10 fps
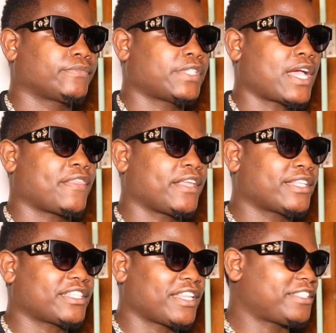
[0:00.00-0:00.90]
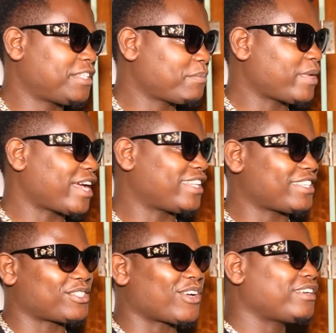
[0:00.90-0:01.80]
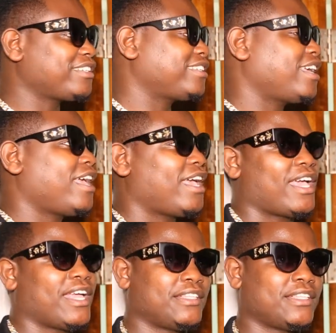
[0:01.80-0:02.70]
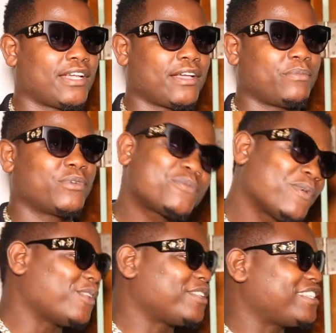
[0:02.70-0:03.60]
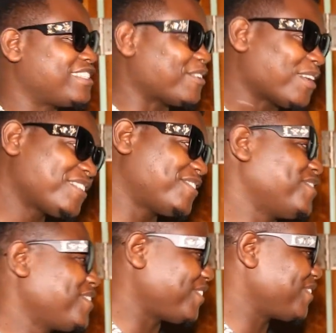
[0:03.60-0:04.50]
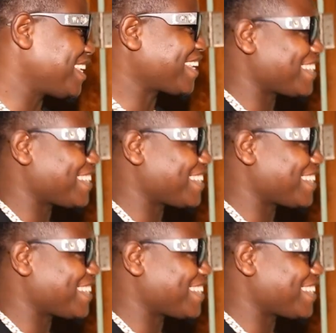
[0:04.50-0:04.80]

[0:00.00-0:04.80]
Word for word: yeah, I think that's the team behind the song. Mm-hmm. And uh, Bruce Melodie is the one who, who sang